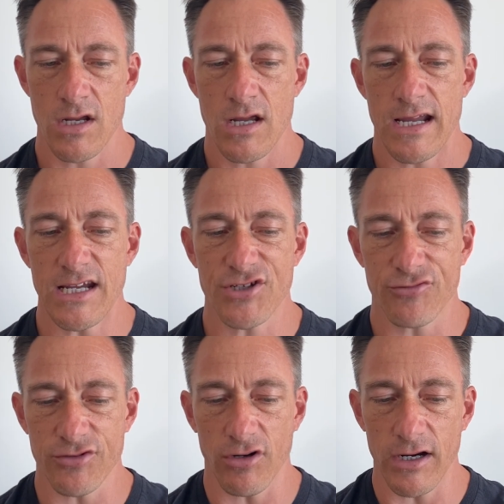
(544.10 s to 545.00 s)

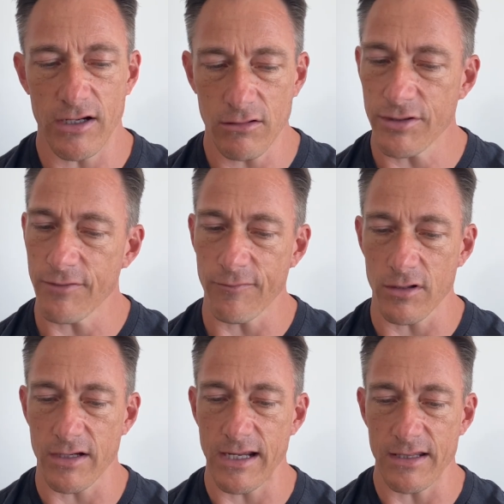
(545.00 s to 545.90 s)
Estradiol, you've got
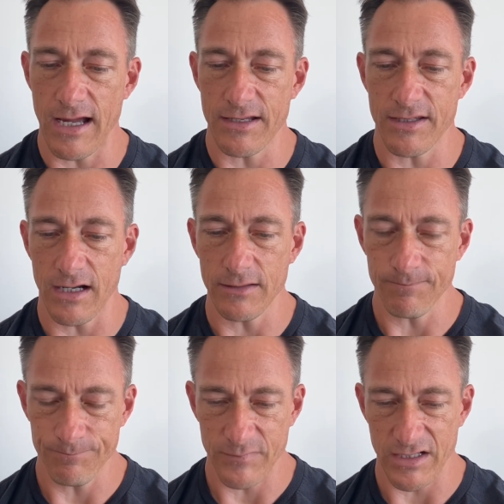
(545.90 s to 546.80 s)
to get that
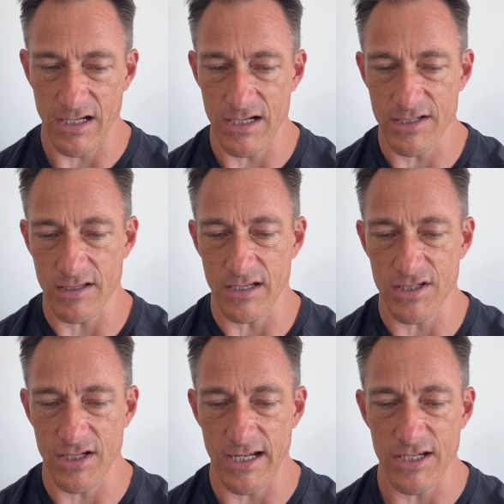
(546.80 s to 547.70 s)
done, okay, so that's
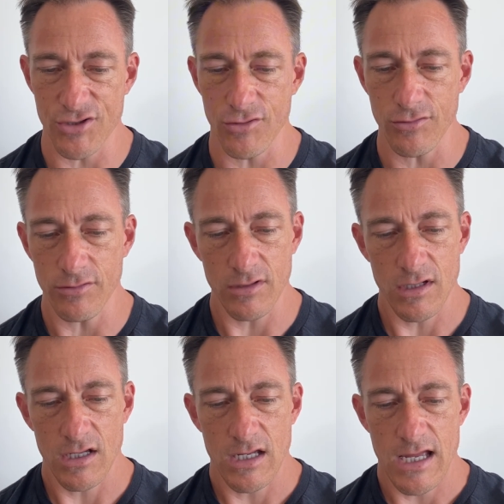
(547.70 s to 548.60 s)
E2.
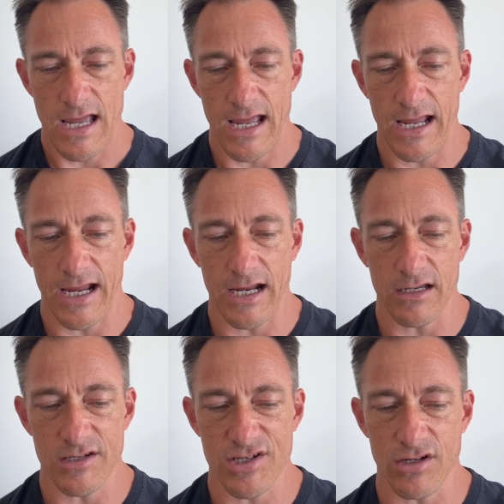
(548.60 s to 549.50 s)

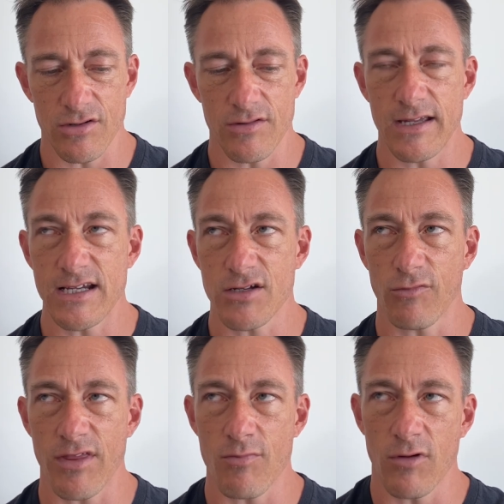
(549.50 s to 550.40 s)
And so these are
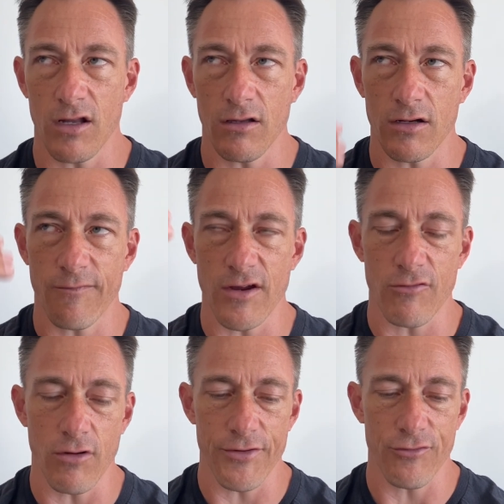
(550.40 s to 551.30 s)
with a lot of your
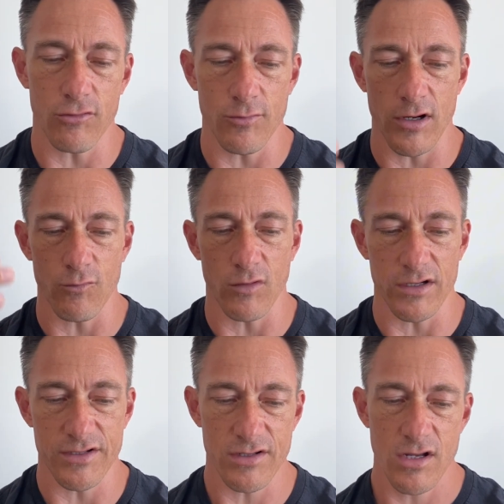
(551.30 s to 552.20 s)
growth hormone
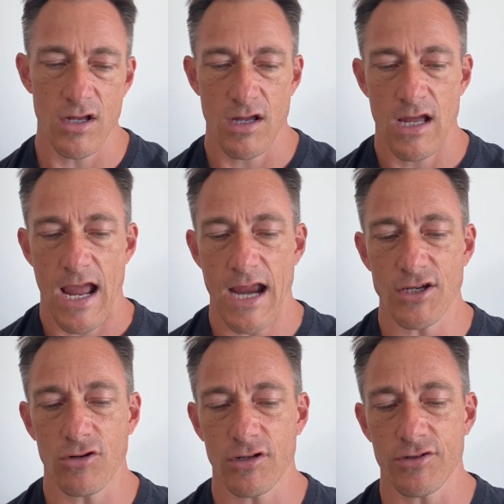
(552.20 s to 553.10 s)
ones. And
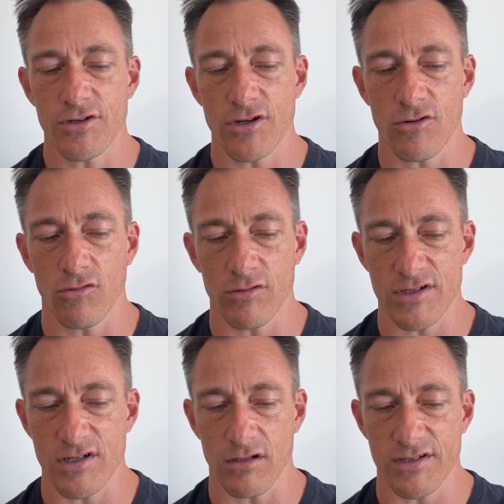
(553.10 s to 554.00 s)
you've got to do your
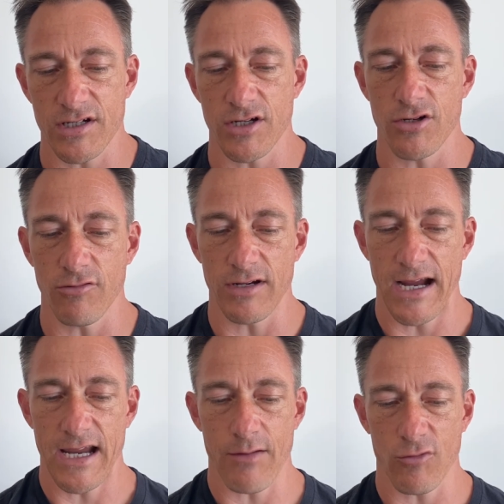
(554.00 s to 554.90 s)
cortisol, so you do an
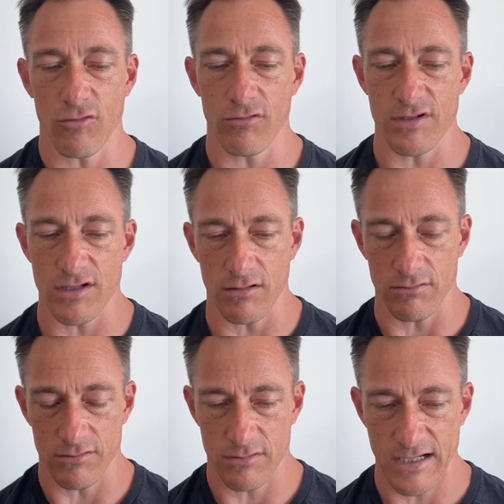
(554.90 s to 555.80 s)
AM
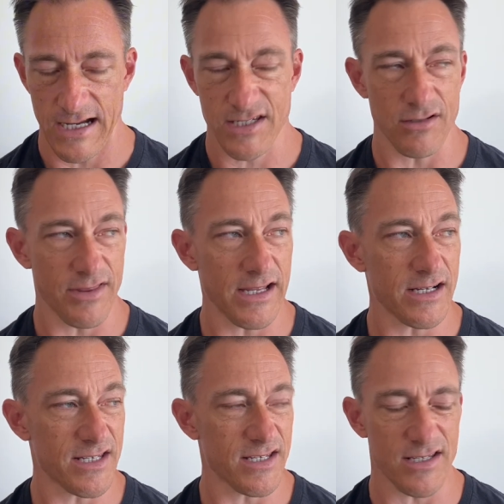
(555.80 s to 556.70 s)
cortisol test. I think
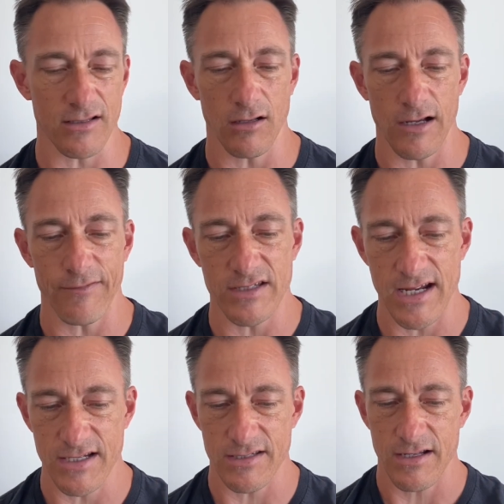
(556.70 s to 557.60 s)
it's a saliva
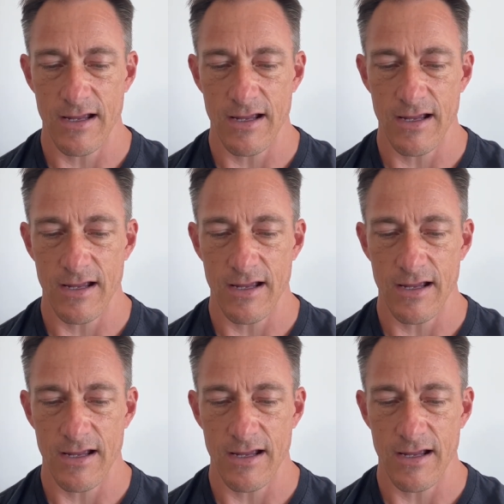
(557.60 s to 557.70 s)
test.